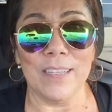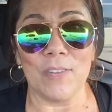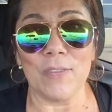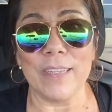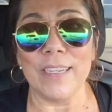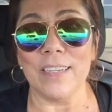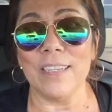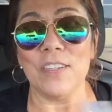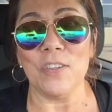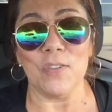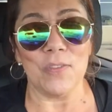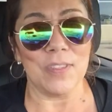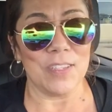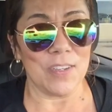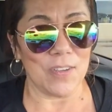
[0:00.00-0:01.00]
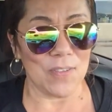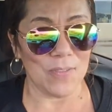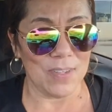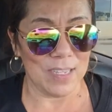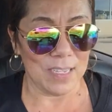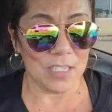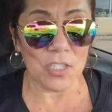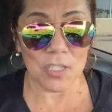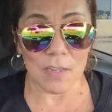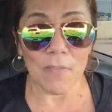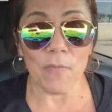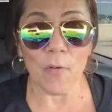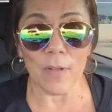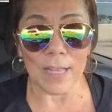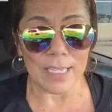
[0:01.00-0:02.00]
literally gonna use. So
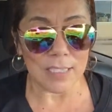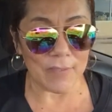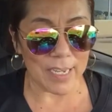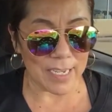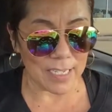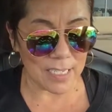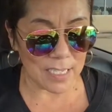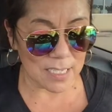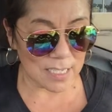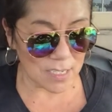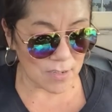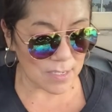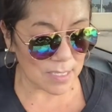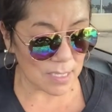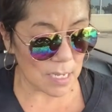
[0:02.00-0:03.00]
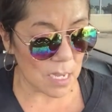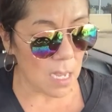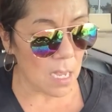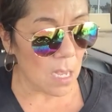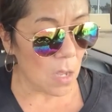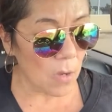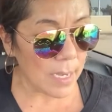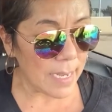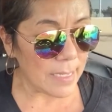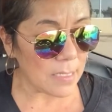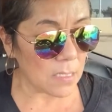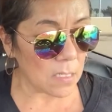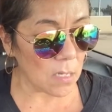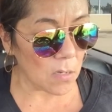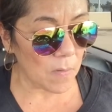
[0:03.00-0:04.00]
for Las Vegas, seriously. Okay,
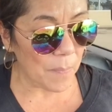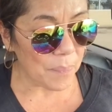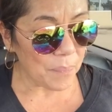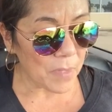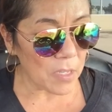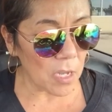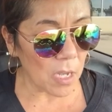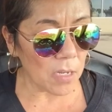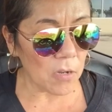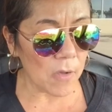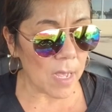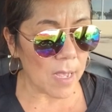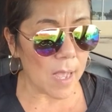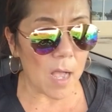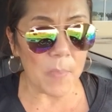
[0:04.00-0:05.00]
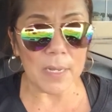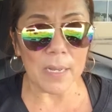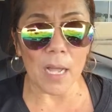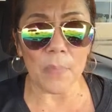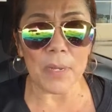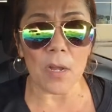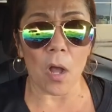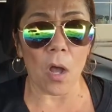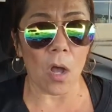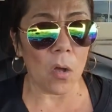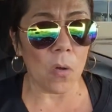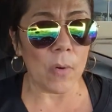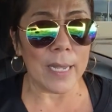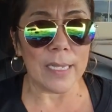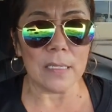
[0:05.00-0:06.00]
so y'all know how Hobby Lobby
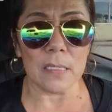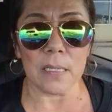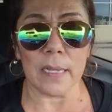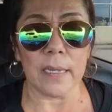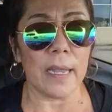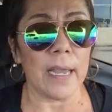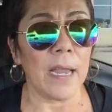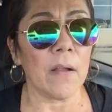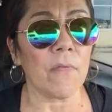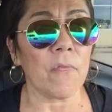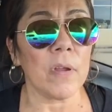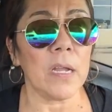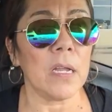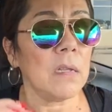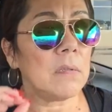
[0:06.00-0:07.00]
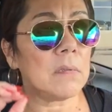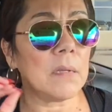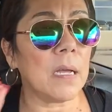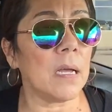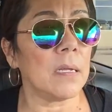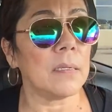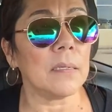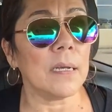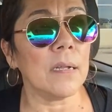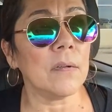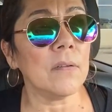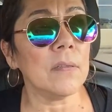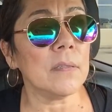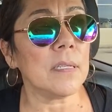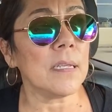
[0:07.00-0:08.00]
always like every. Uh, I
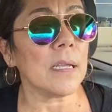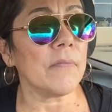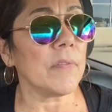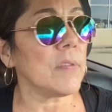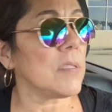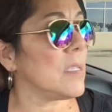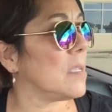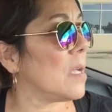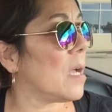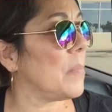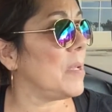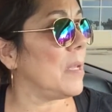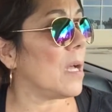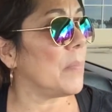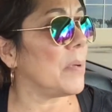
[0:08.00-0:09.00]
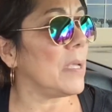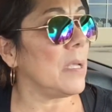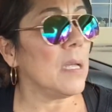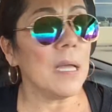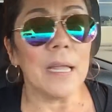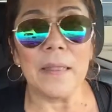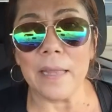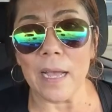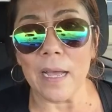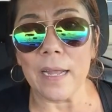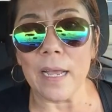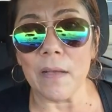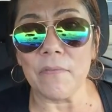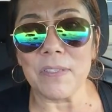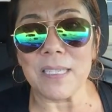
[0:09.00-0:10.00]
don't think I've ever seen Hobby Lobby not
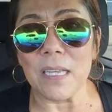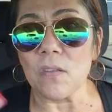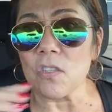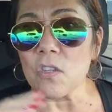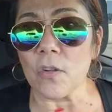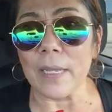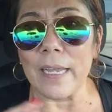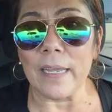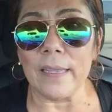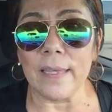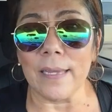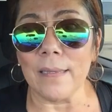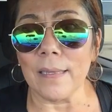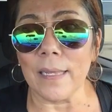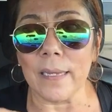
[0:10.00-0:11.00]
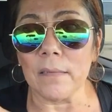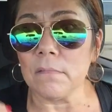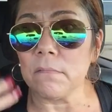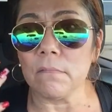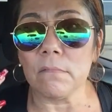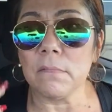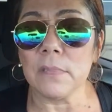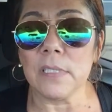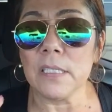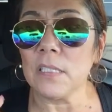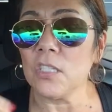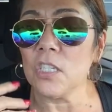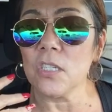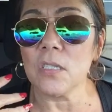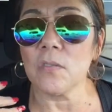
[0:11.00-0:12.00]
have sales on anything. Like it's
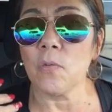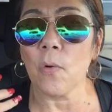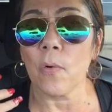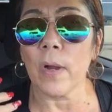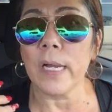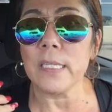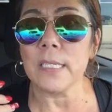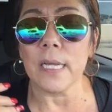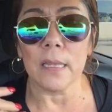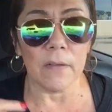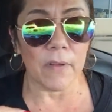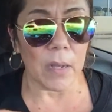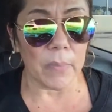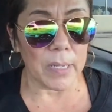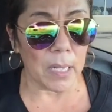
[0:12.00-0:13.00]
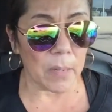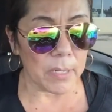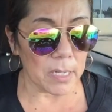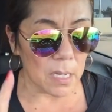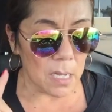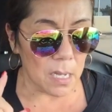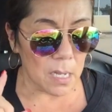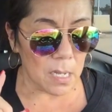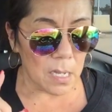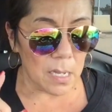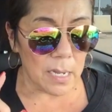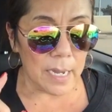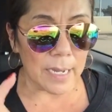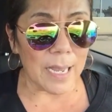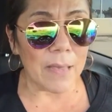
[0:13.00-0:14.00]
just crazy. I love Hobby Lobby,
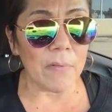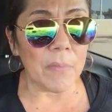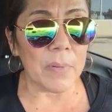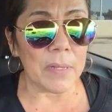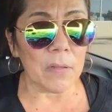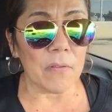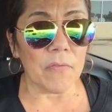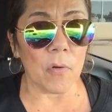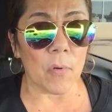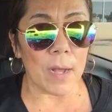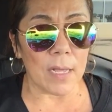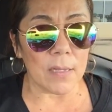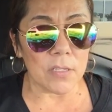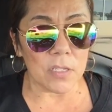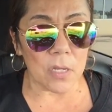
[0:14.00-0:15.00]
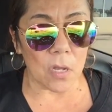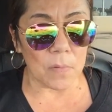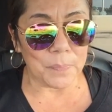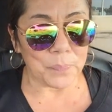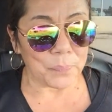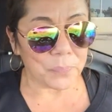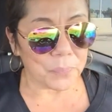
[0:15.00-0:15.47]
and I haven't been there for a while. So